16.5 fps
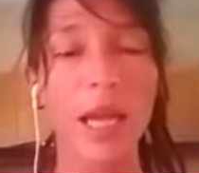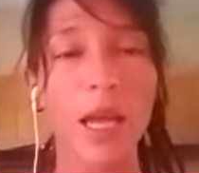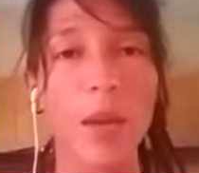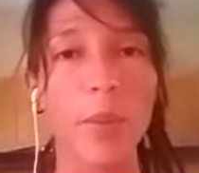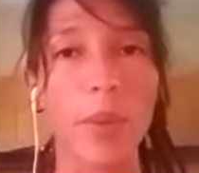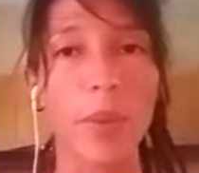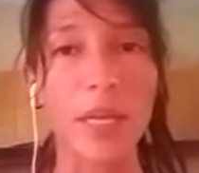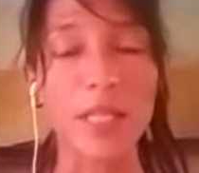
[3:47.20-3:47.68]

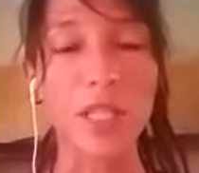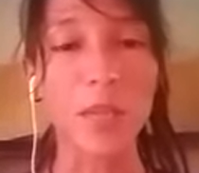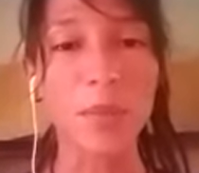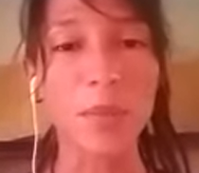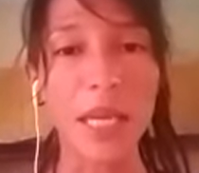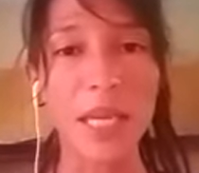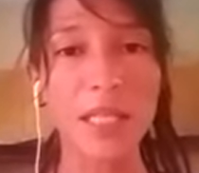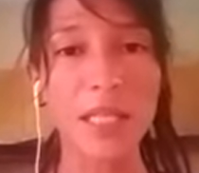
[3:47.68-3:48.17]
But
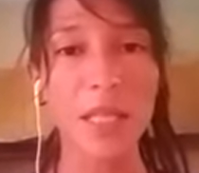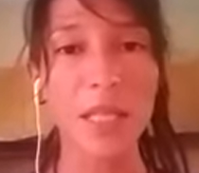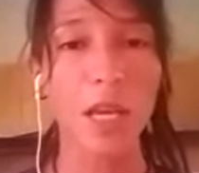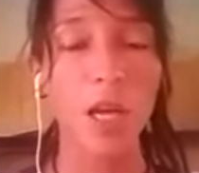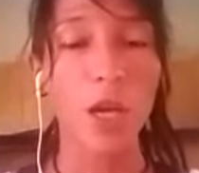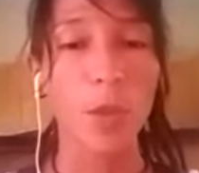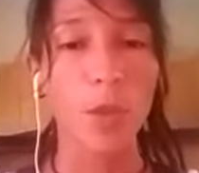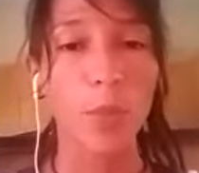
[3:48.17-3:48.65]
sometimes
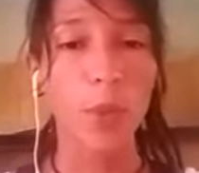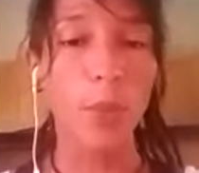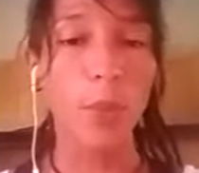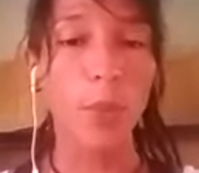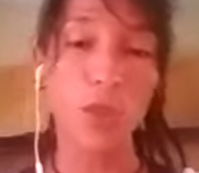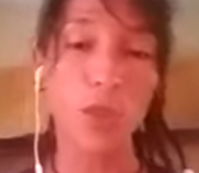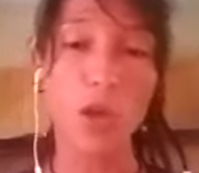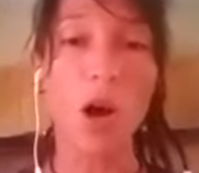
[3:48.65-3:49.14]

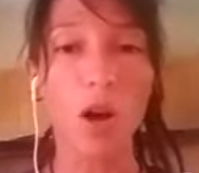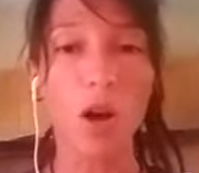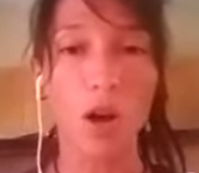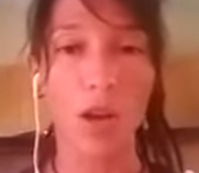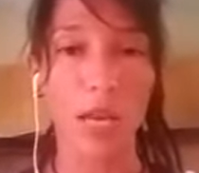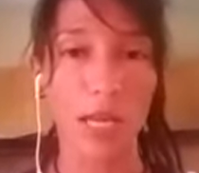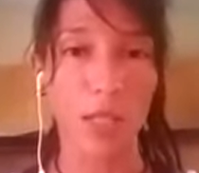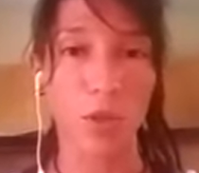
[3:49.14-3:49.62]
people don't
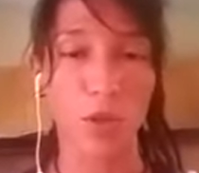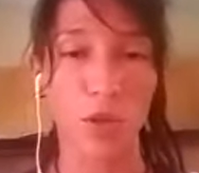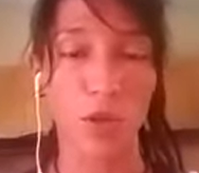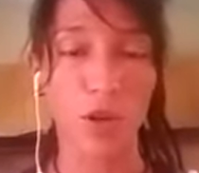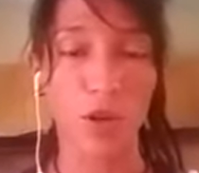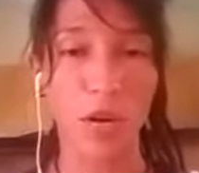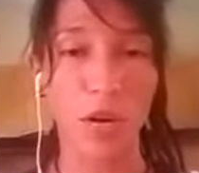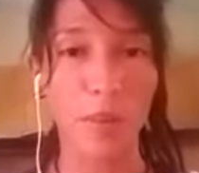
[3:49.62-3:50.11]
connect to
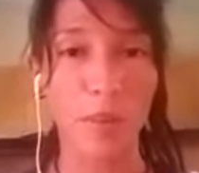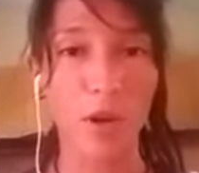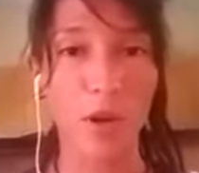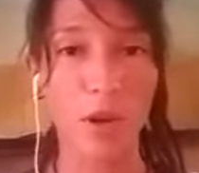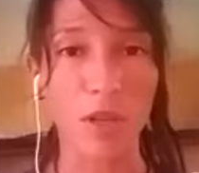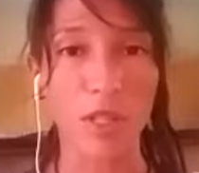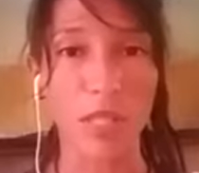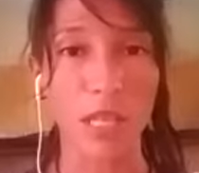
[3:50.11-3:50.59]
yoga
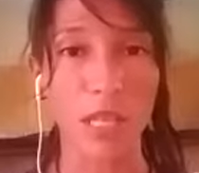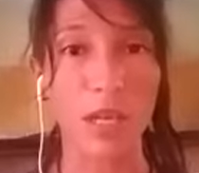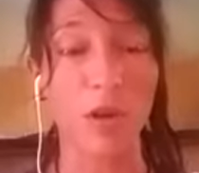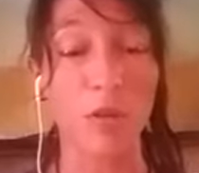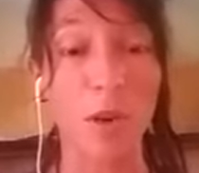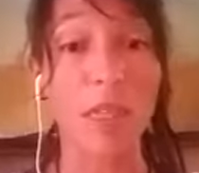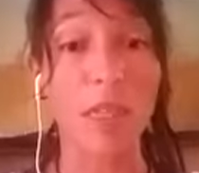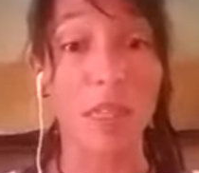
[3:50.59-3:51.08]
because they
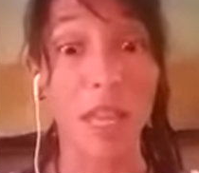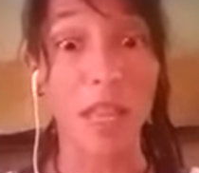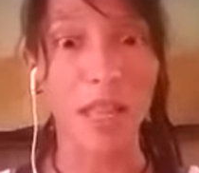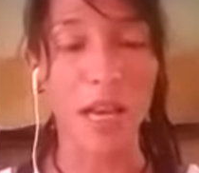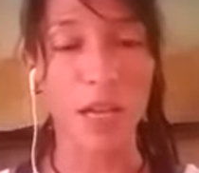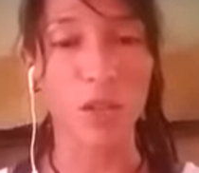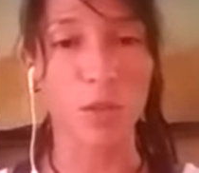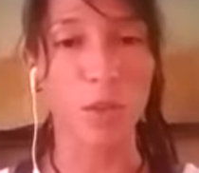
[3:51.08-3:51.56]
already think they
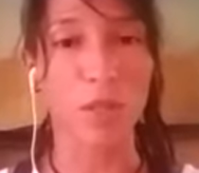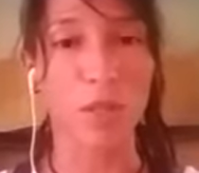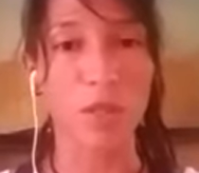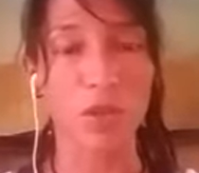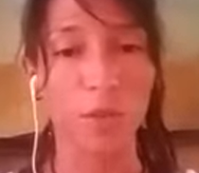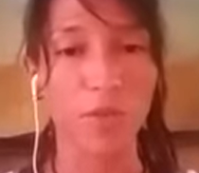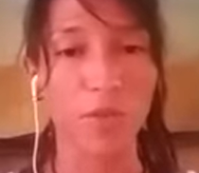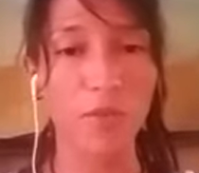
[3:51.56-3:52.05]
had to be
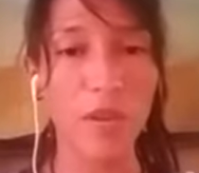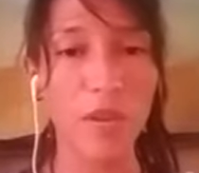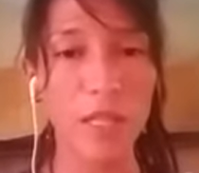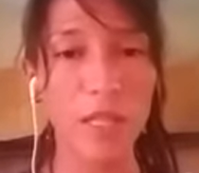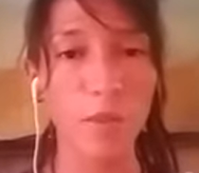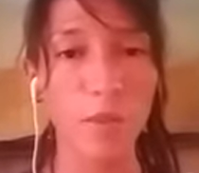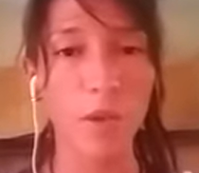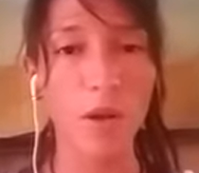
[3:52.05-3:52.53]
super
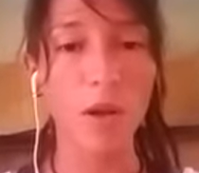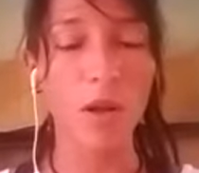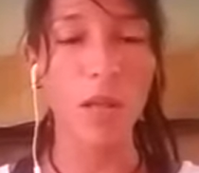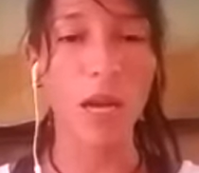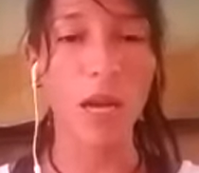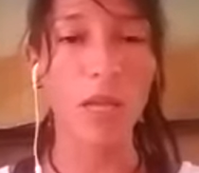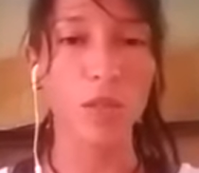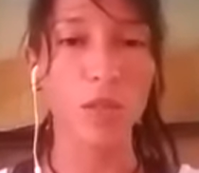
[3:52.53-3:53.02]
flexible, or
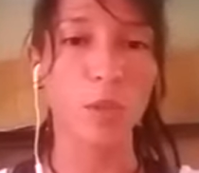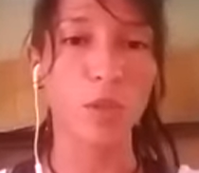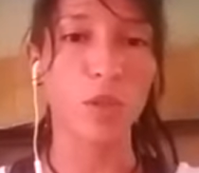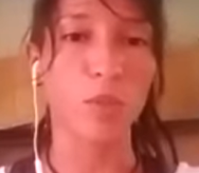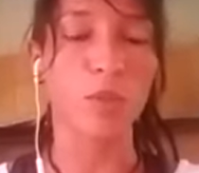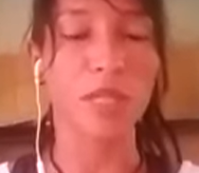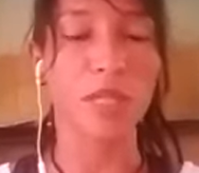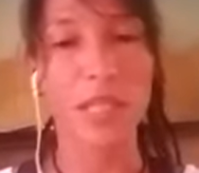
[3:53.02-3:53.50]
they had to be
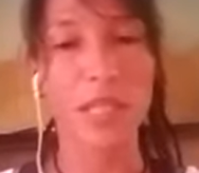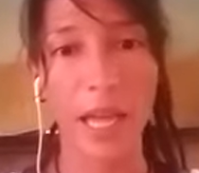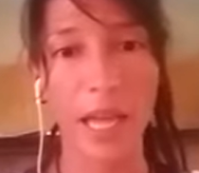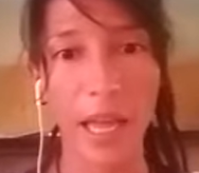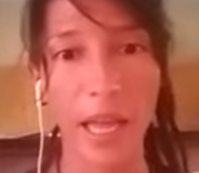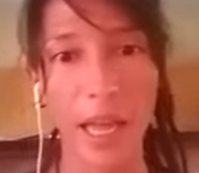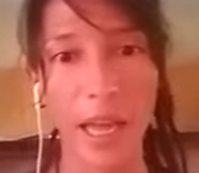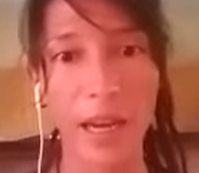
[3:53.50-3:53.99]
super
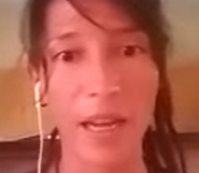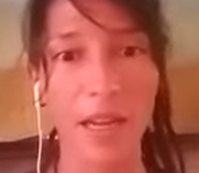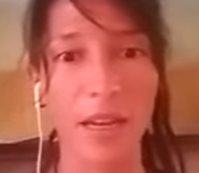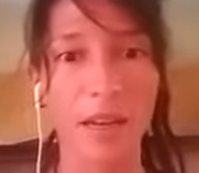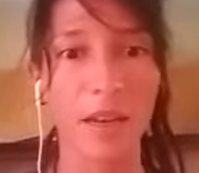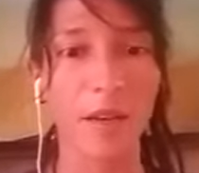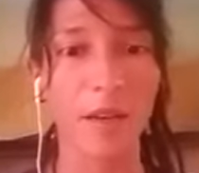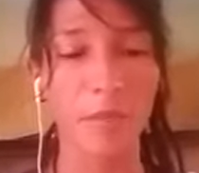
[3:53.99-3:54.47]
zen,
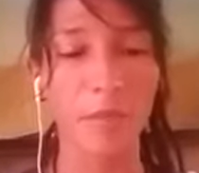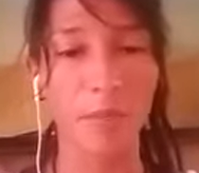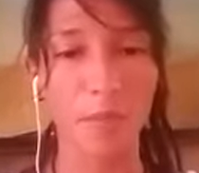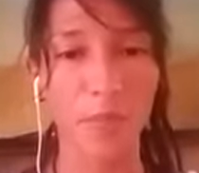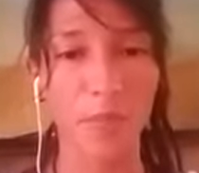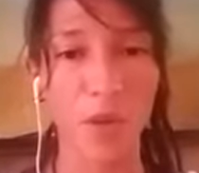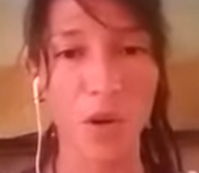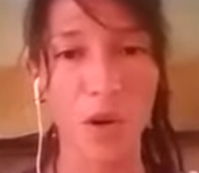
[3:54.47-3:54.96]
and
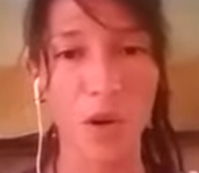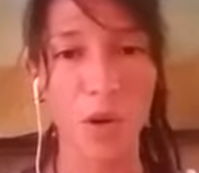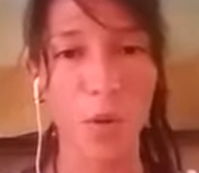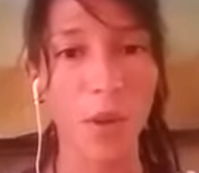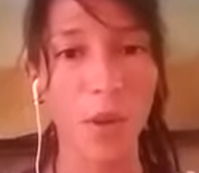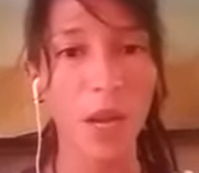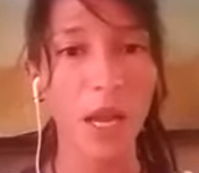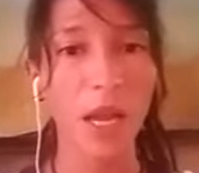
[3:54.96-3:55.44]

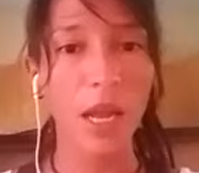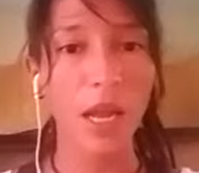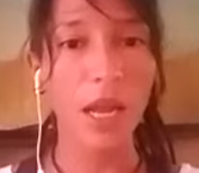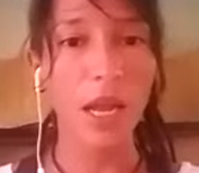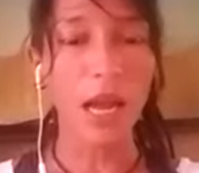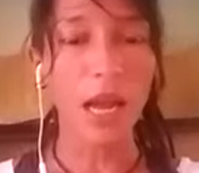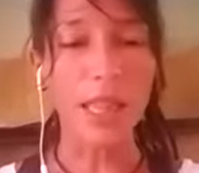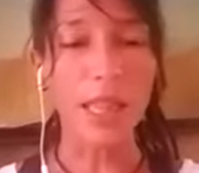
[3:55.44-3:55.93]

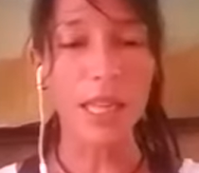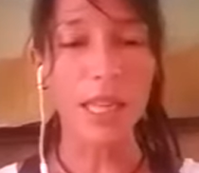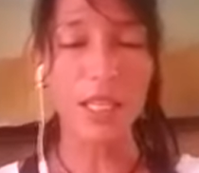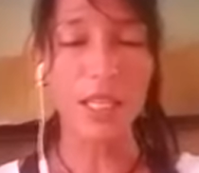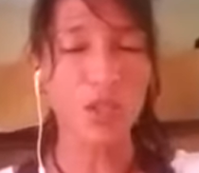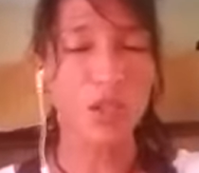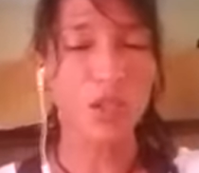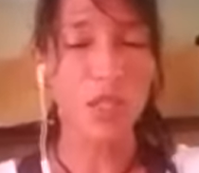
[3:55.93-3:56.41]
I think
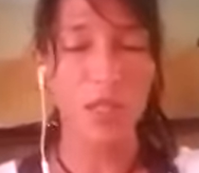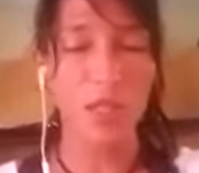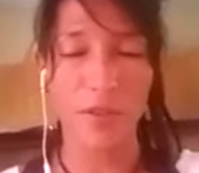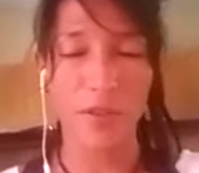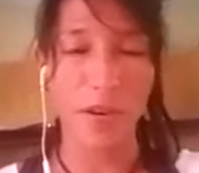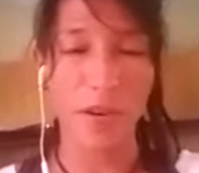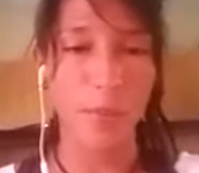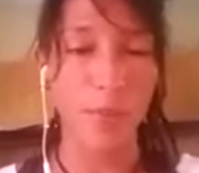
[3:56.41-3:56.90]
it's just a
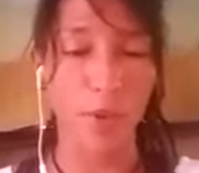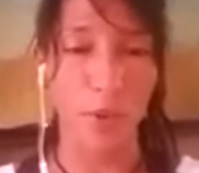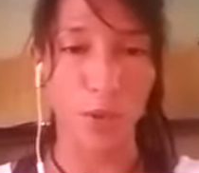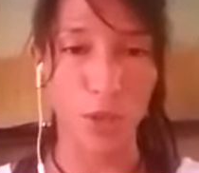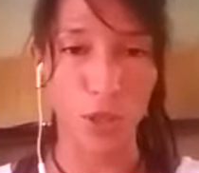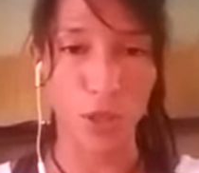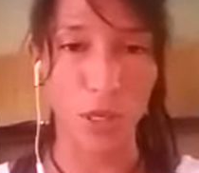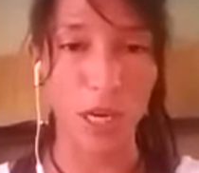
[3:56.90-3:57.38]
different
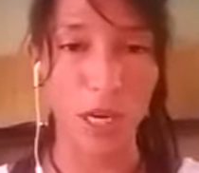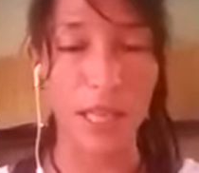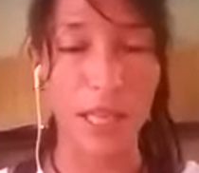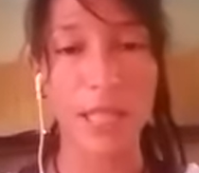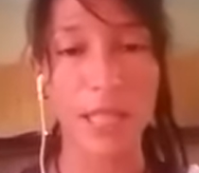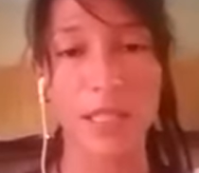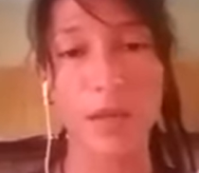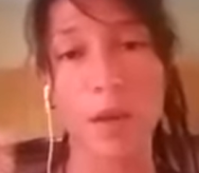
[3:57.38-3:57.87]
approach, and
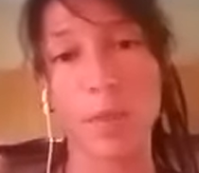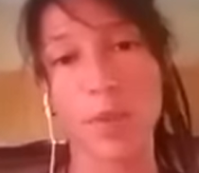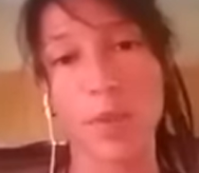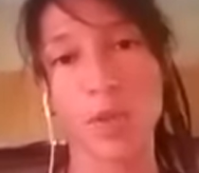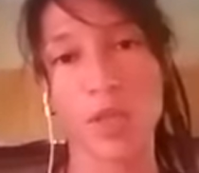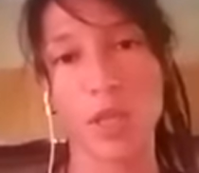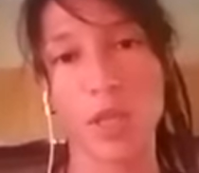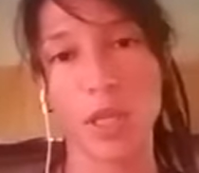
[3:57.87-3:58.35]
that's the
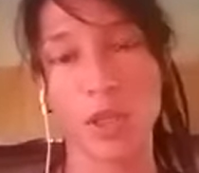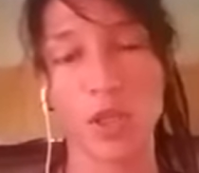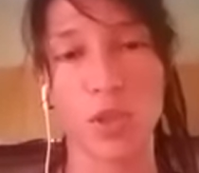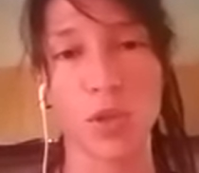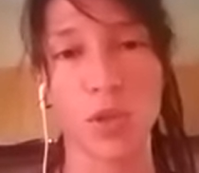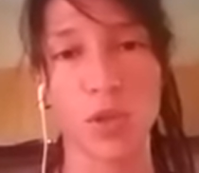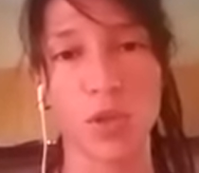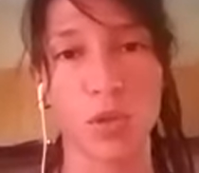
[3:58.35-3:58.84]
approach that I
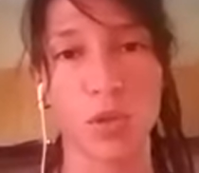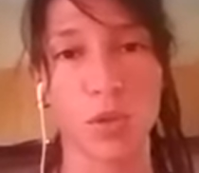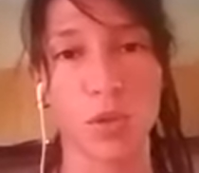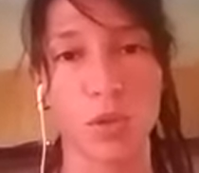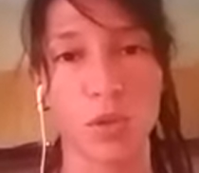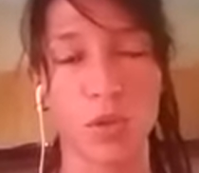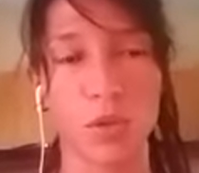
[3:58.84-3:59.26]
choose to